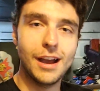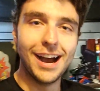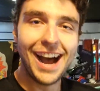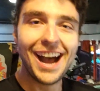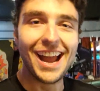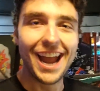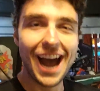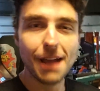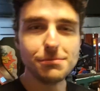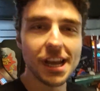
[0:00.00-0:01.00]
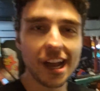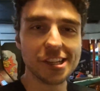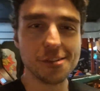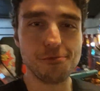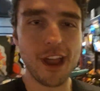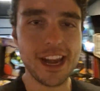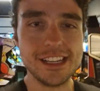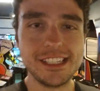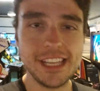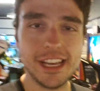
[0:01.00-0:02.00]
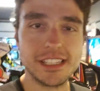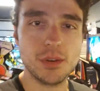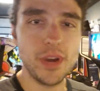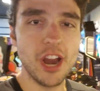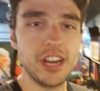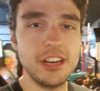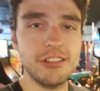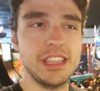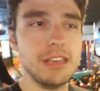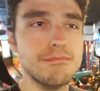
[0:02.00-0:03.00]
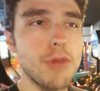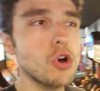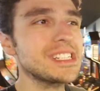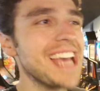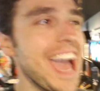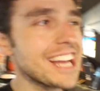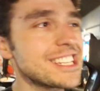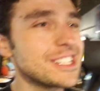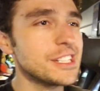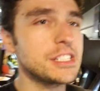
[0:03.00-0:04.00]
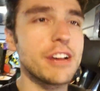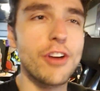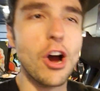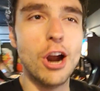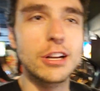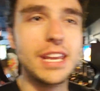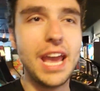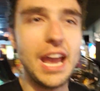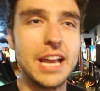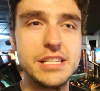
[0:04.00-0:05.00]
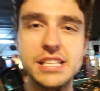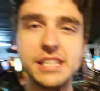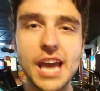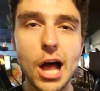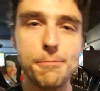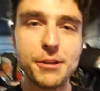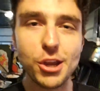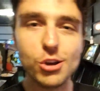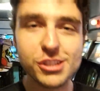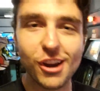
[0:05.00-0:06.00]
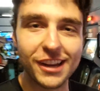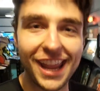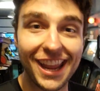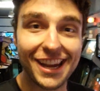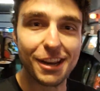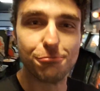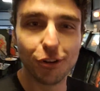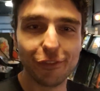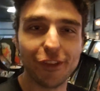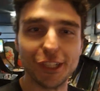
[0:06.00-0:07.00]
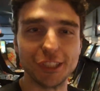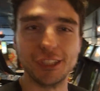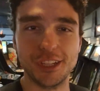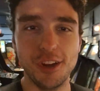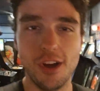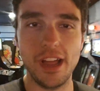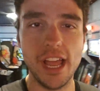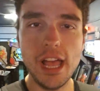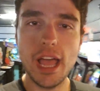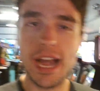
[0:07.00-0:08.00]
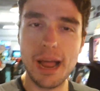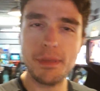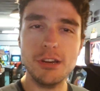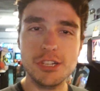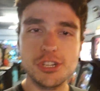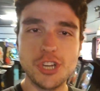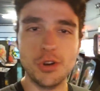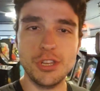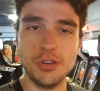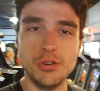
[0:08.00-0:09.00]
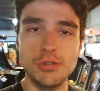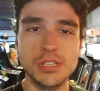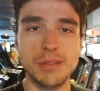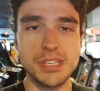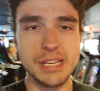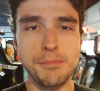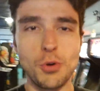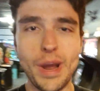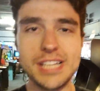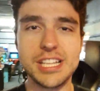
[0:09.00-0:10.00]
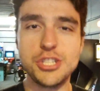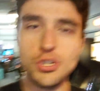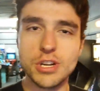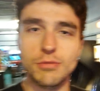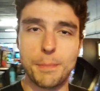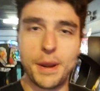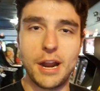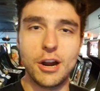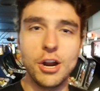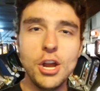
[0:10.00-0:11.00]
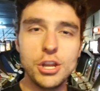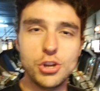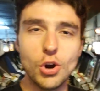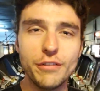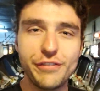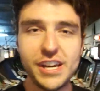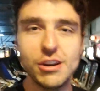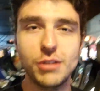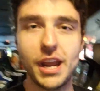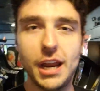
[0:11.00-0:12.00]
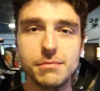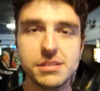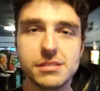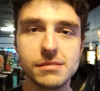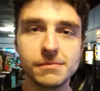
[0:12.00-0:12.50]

Hi, I'm Dr. Brandon Diaz, and we are here in the most excellent of arcades, the Galloping Ghost Arcade in Brookfield, Illinois. And I'm here to show you some simple ways that you can repair your video games.